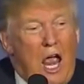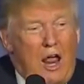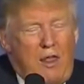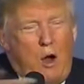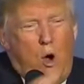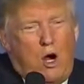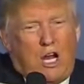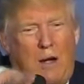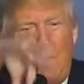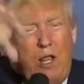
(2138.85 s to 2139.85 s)
And they will
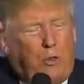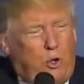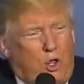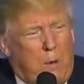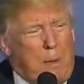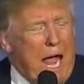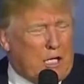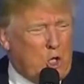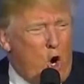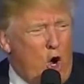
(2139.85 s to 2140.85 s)
come in through the
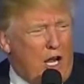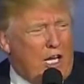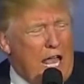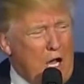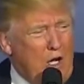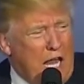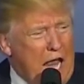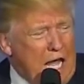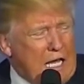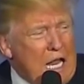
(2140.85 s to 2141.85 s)
back door at a later
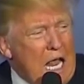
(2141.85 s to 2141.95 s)
date,